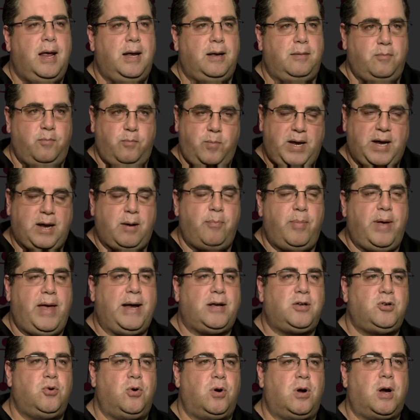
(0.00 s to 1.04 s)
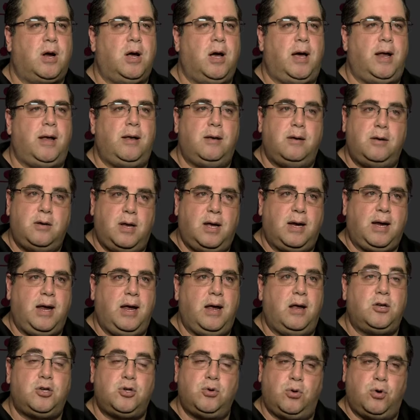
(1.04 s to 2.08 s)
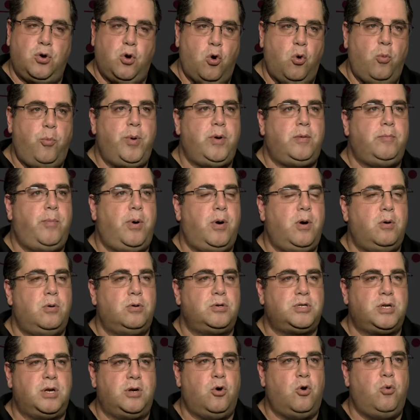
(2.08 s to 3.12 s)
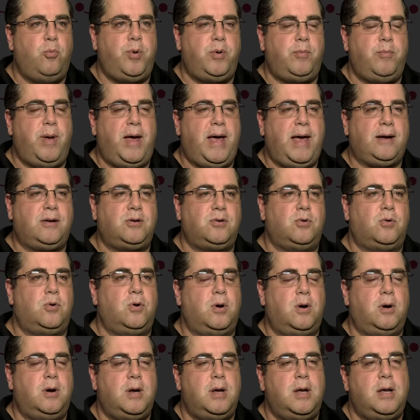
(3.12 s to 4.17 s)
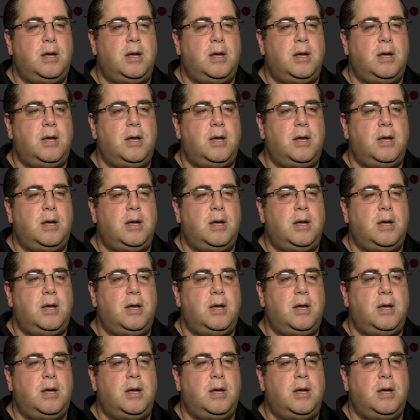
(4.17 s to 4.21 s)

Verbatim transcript: and make a backdoor cut, again, to an open post, an open backdoor